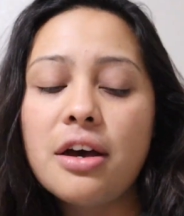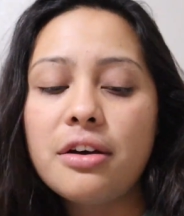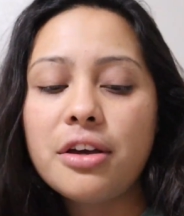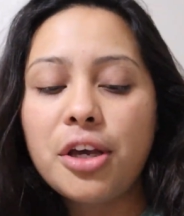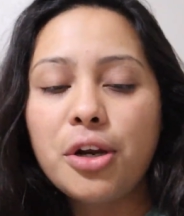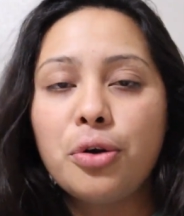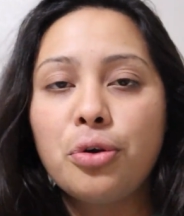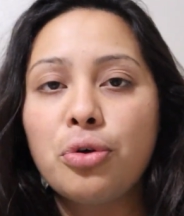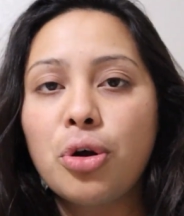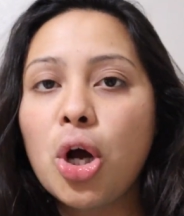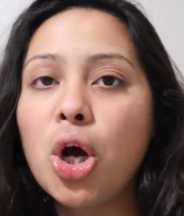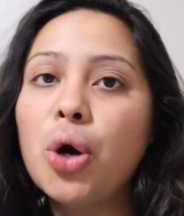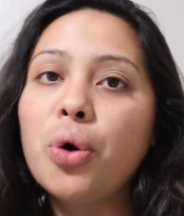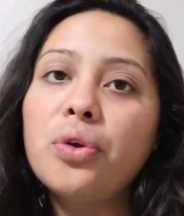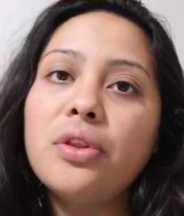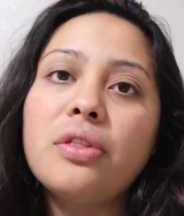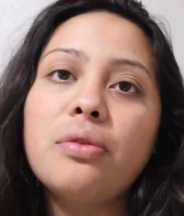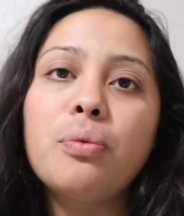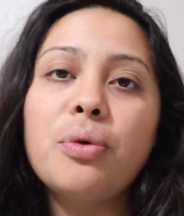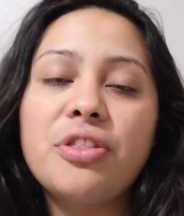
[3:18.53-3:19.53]
you know,
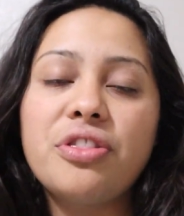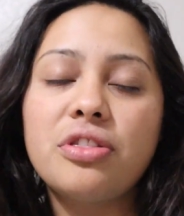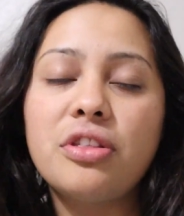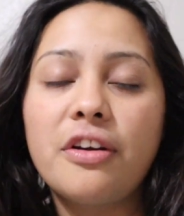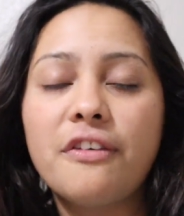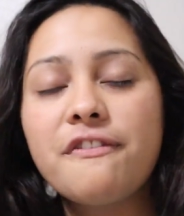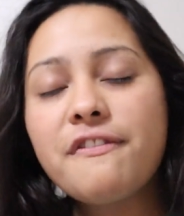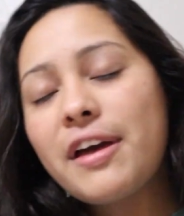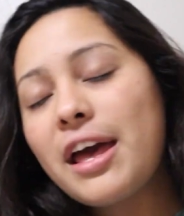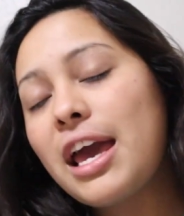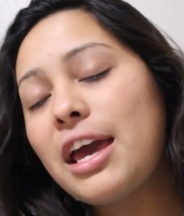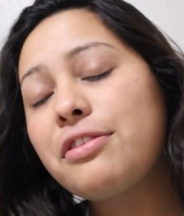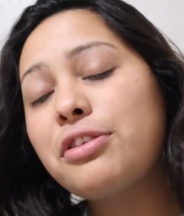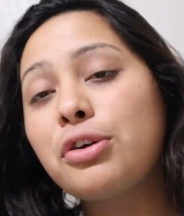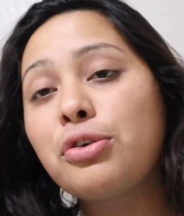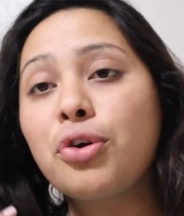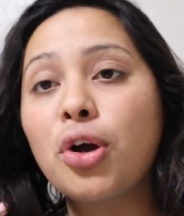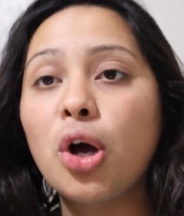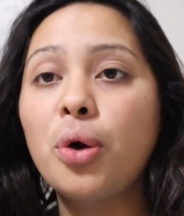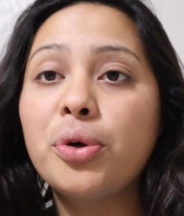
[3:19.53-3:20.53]
grow with their faith
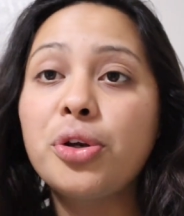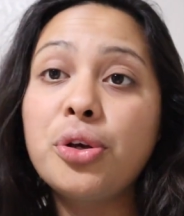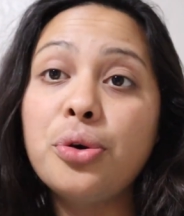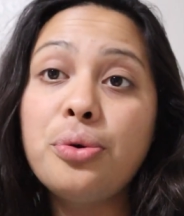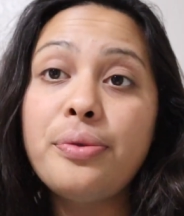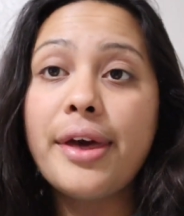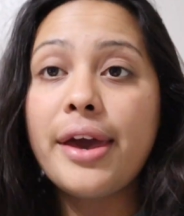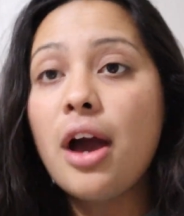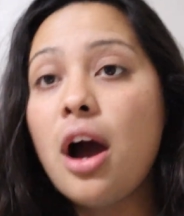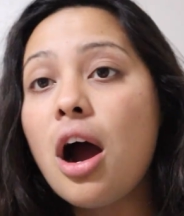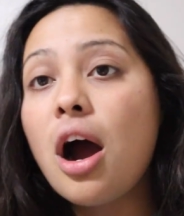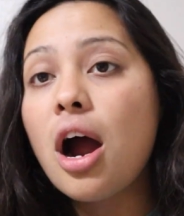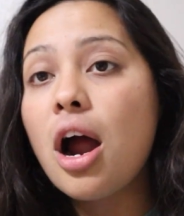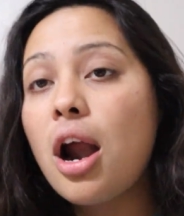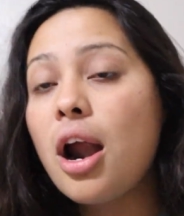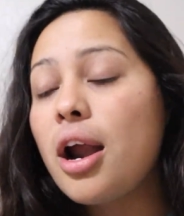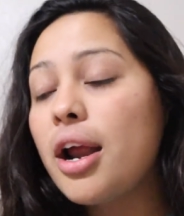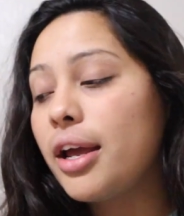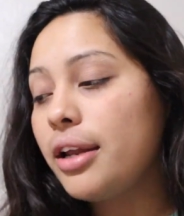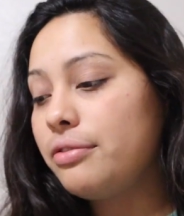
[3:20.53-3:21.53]
and grow in who they
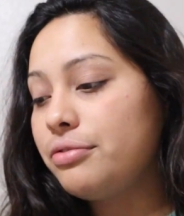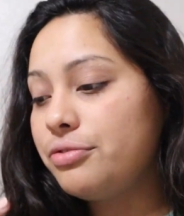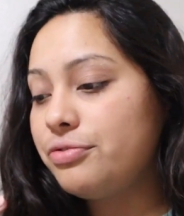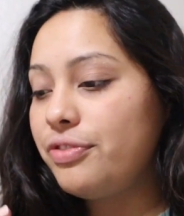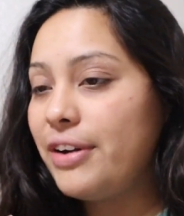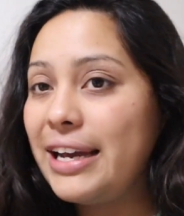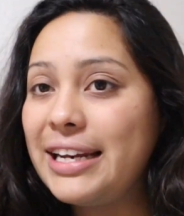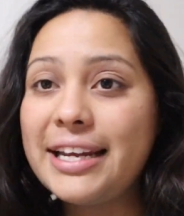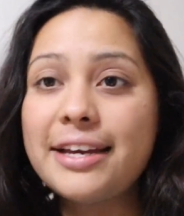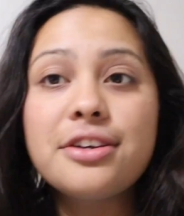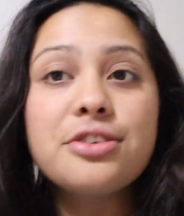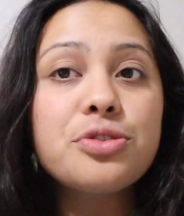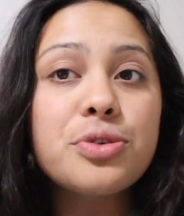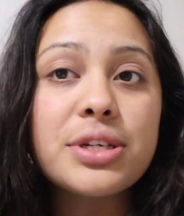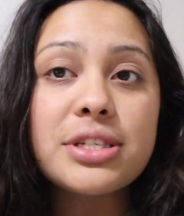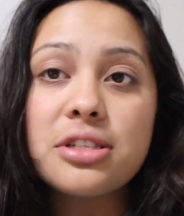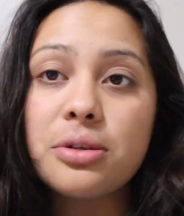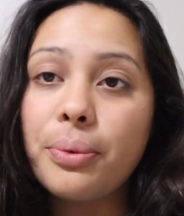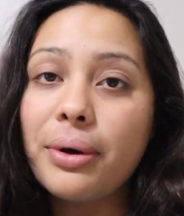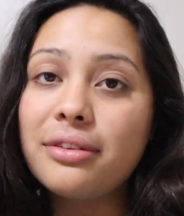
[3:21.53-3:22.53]
are and find
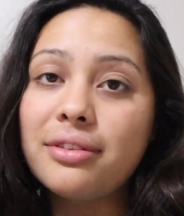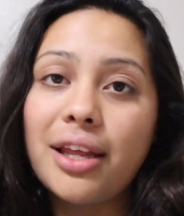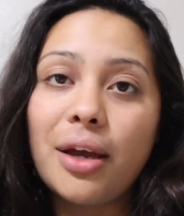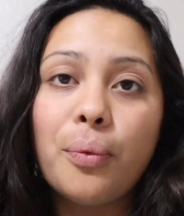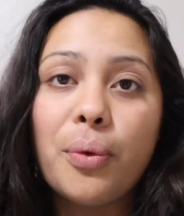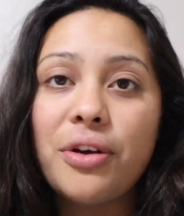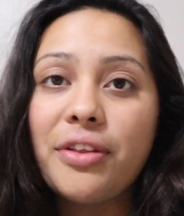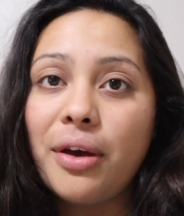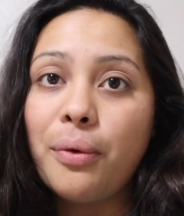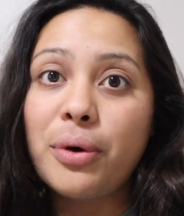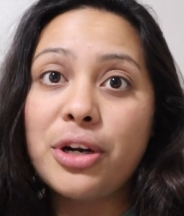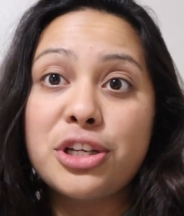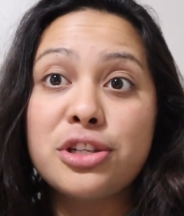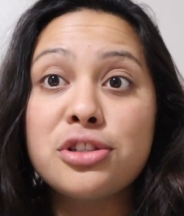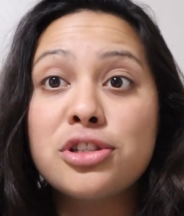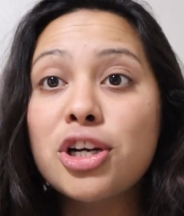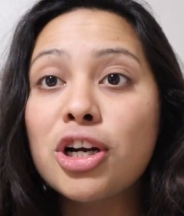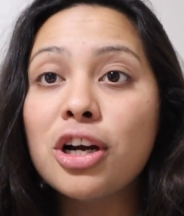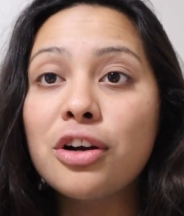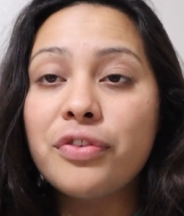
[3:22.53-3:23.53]
interest in what they, where they want to
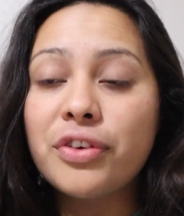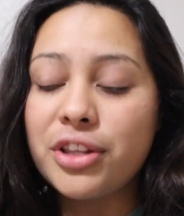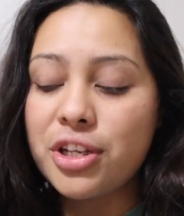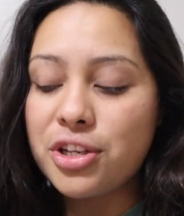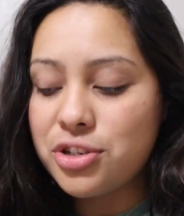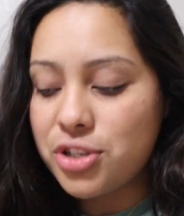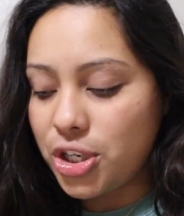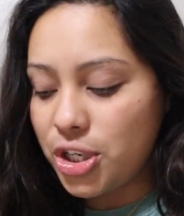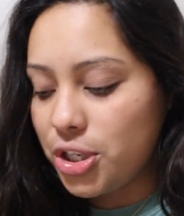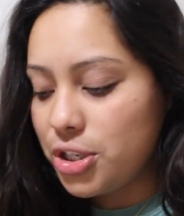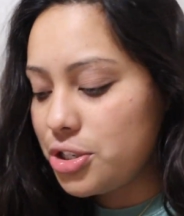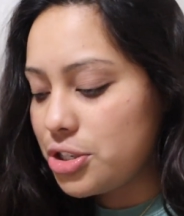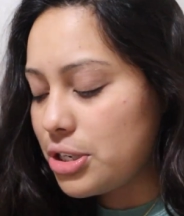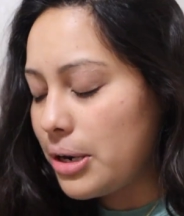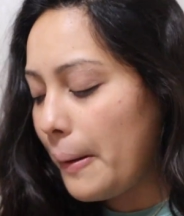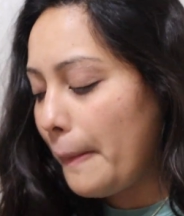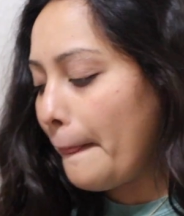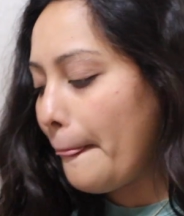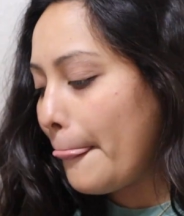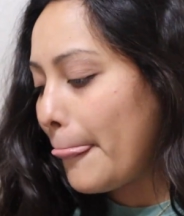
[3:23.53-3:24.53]
serve in the church.
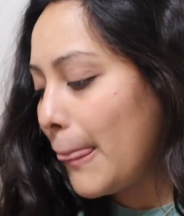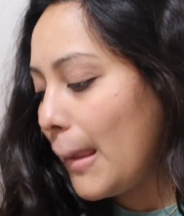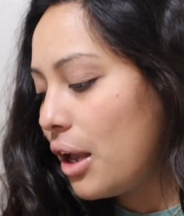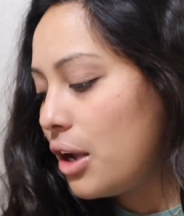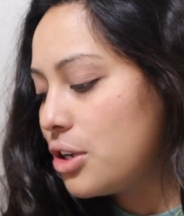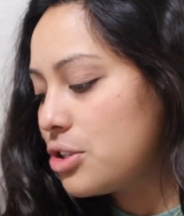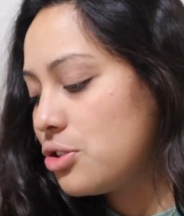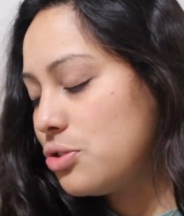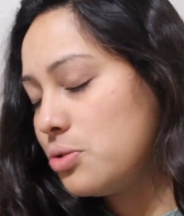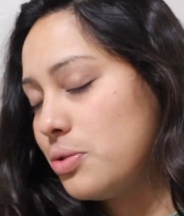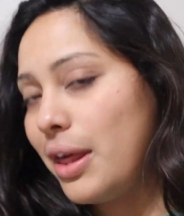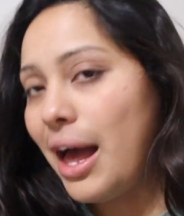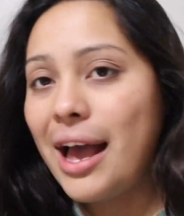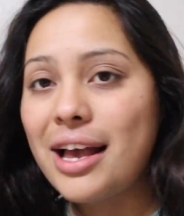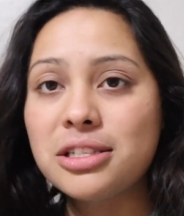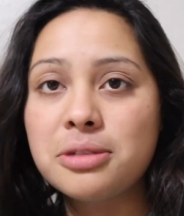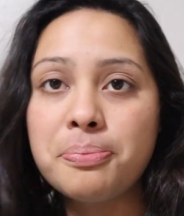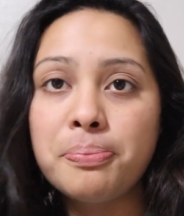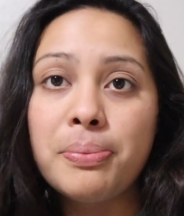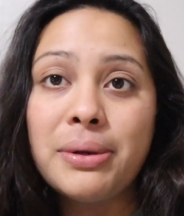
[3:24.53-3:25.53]
So that
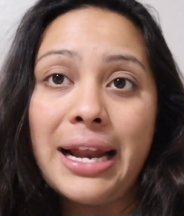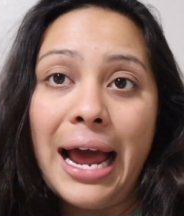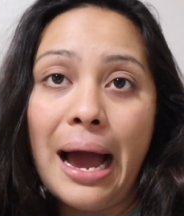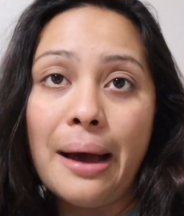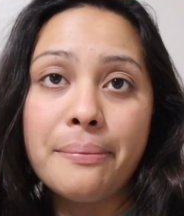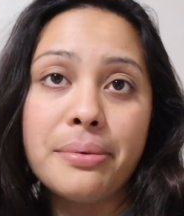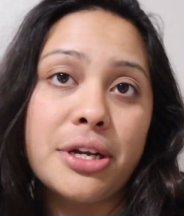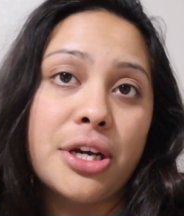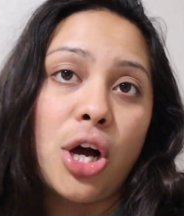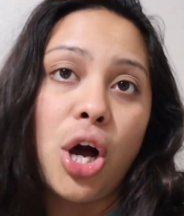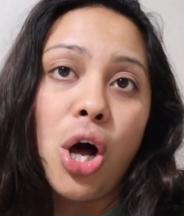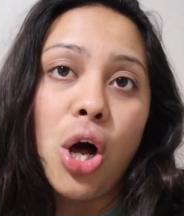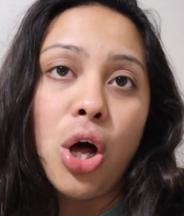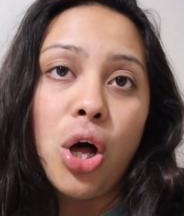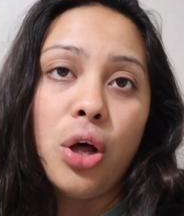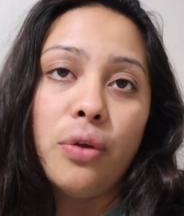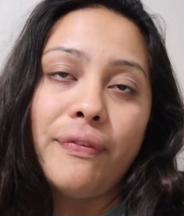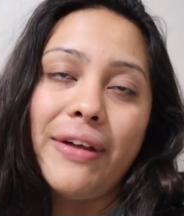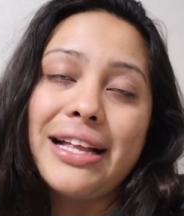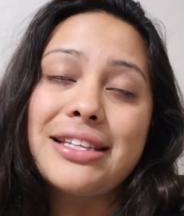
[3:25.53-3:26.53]
has been happening
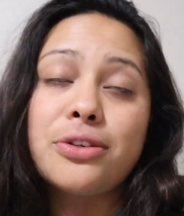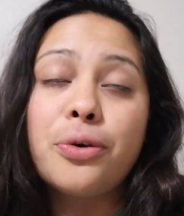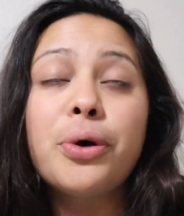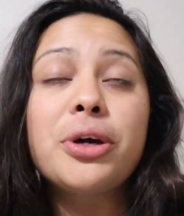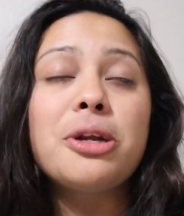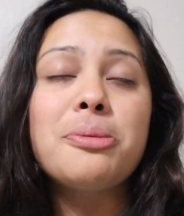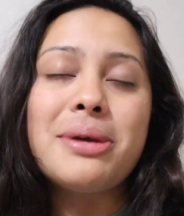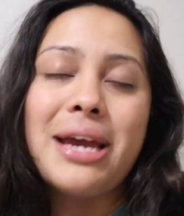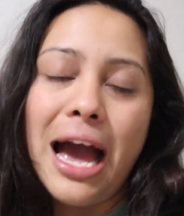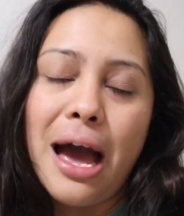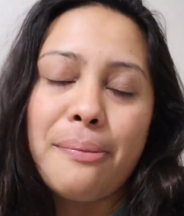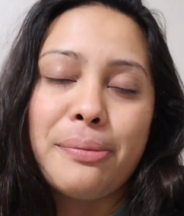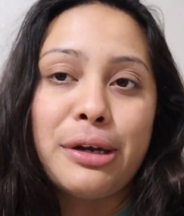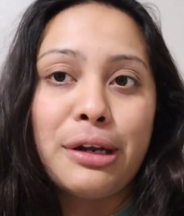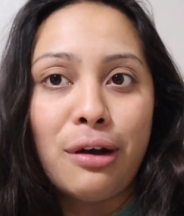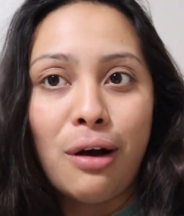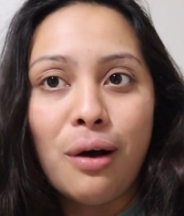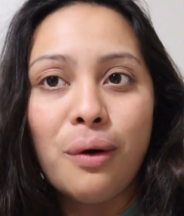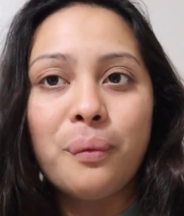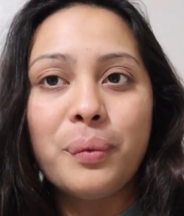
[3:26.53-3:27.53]
all, that's going to be
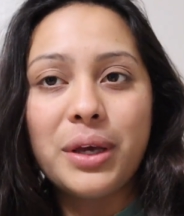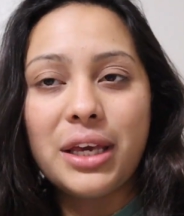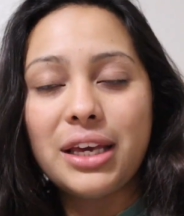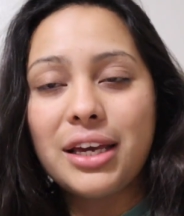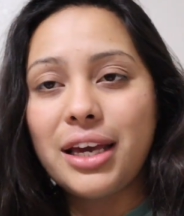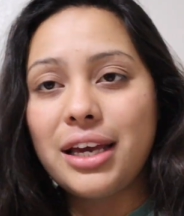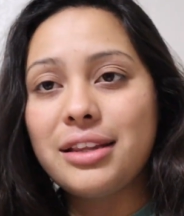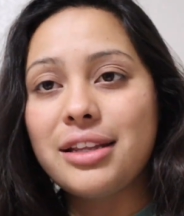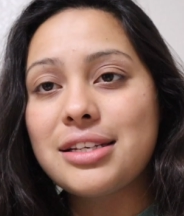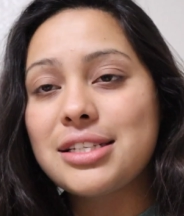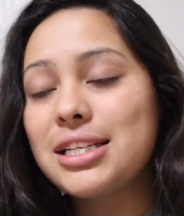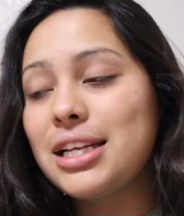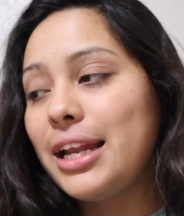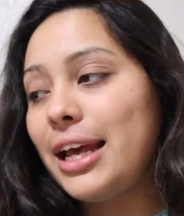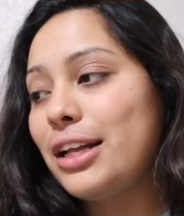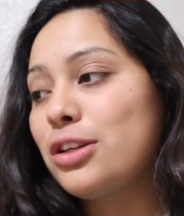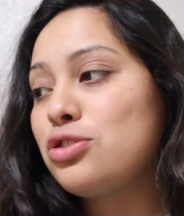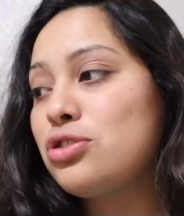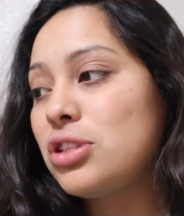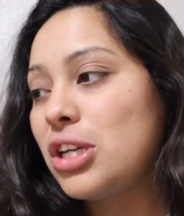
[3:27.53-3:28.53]
happening all week. And then
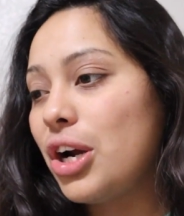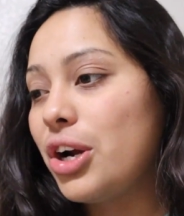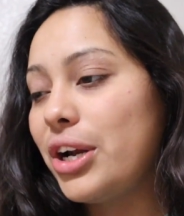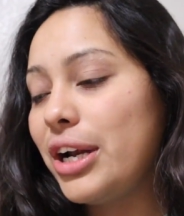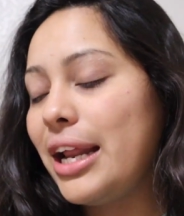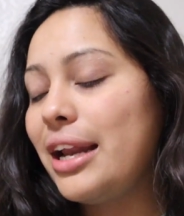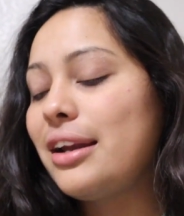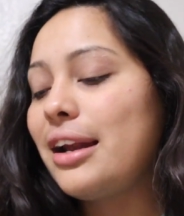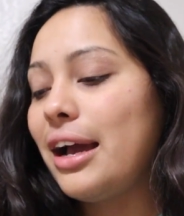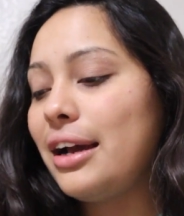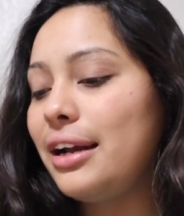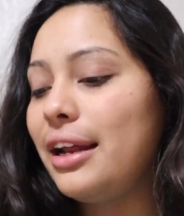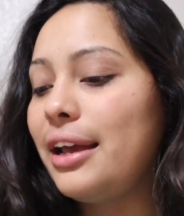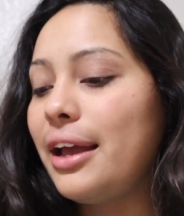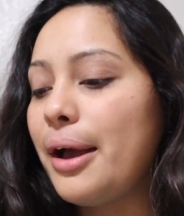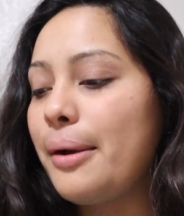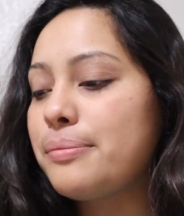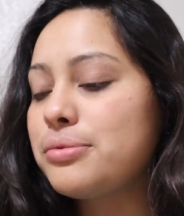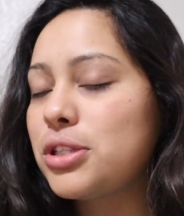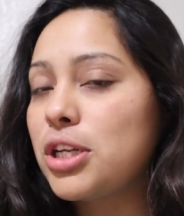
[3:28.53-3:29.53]
today it started at nine A
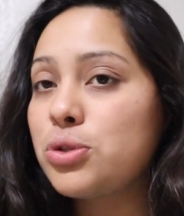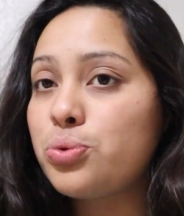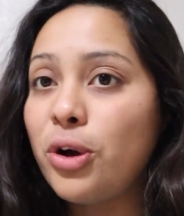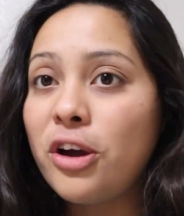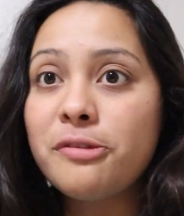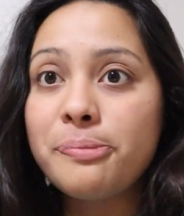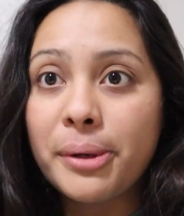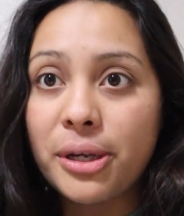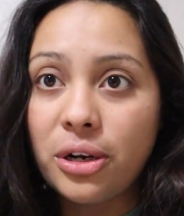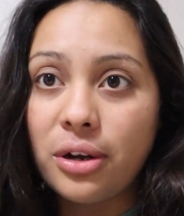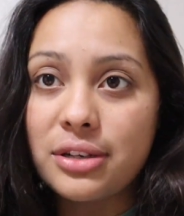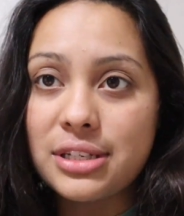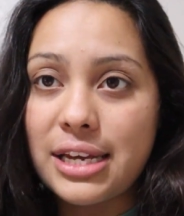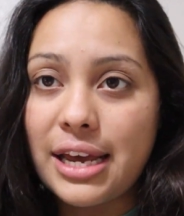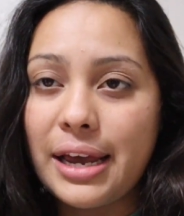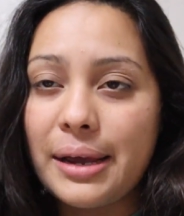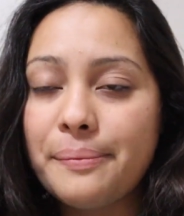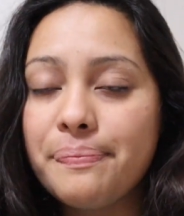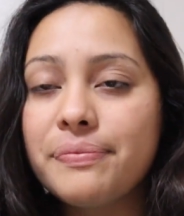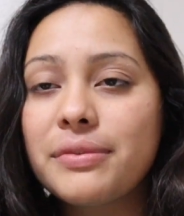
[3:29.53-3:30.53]
M, so that's where I've been all
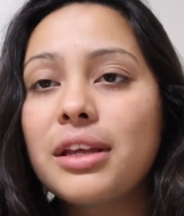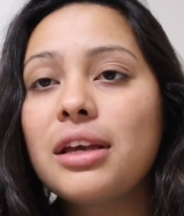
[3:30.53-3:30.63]
day.